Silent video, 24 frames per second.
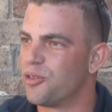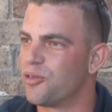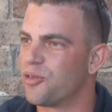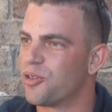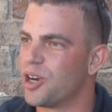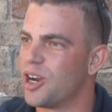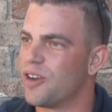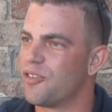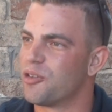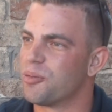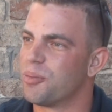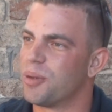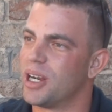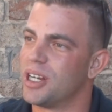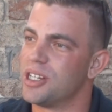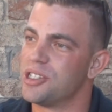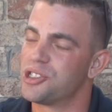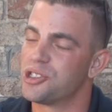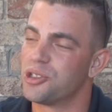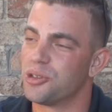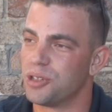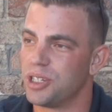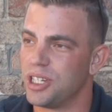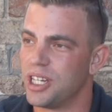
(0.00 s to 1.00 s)
for everybody.
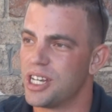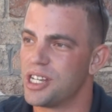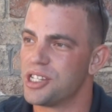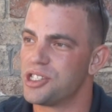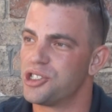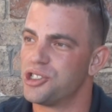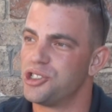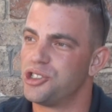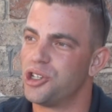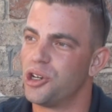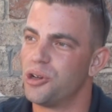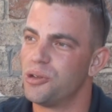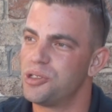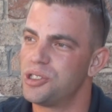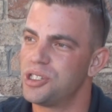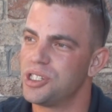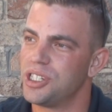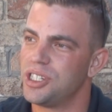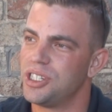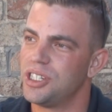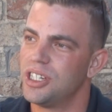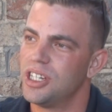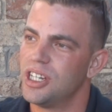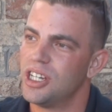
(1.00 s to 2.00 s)
So yes,
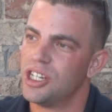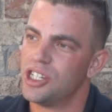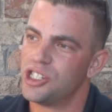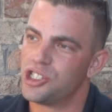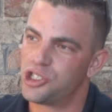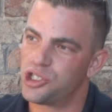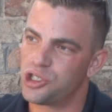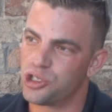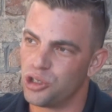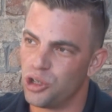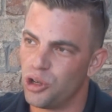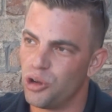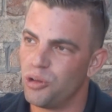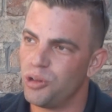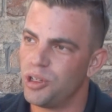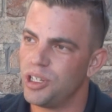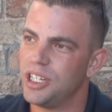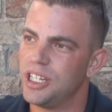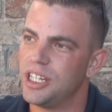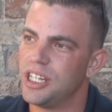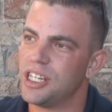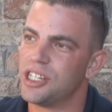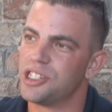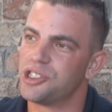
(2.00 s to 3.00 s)
dosing
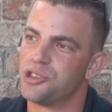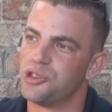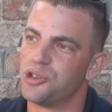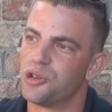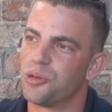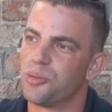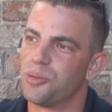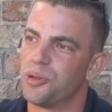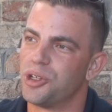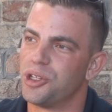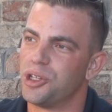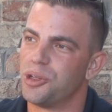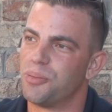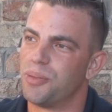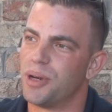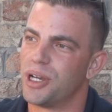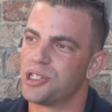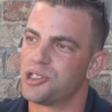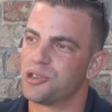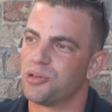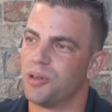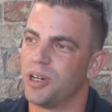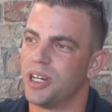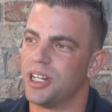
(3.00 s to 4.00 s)
slowly is normally the
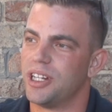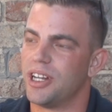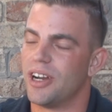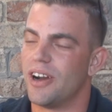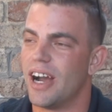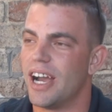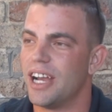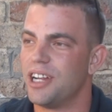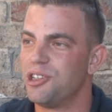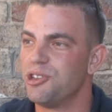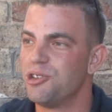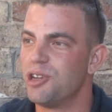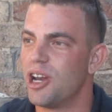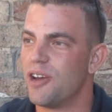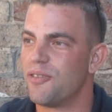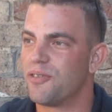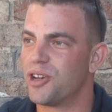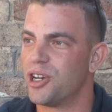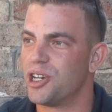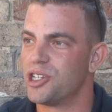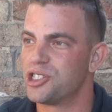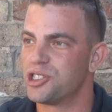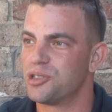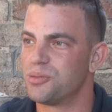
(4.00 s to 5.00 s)
best way. Now I do have
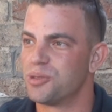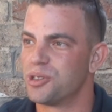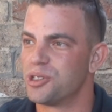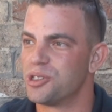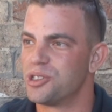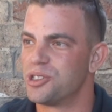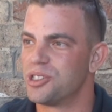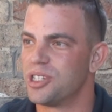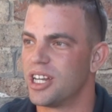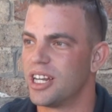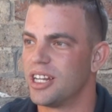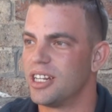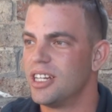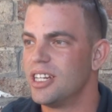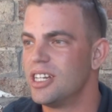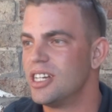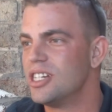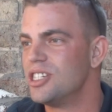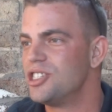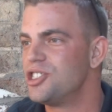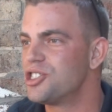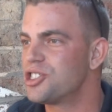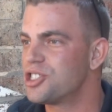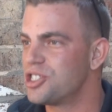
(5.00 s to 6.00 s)
customers that,
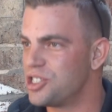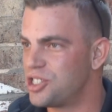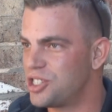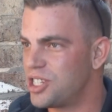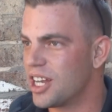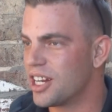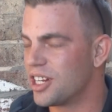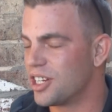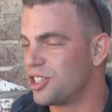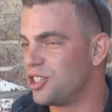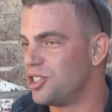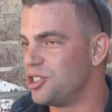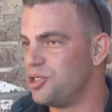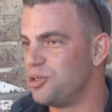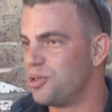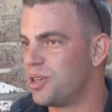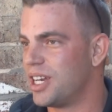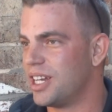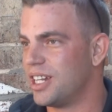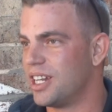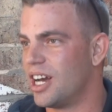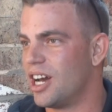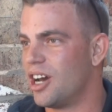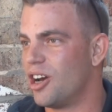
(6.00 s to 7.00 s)
just because technically you
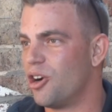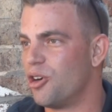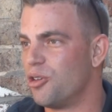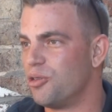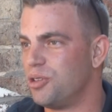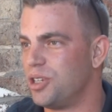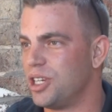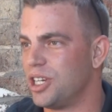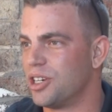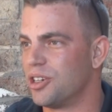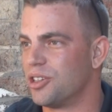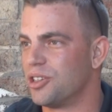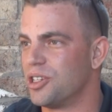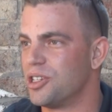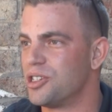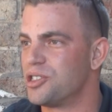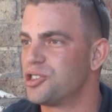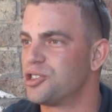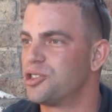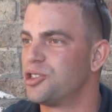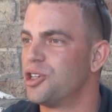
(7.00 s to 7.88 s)
cannot OD on this,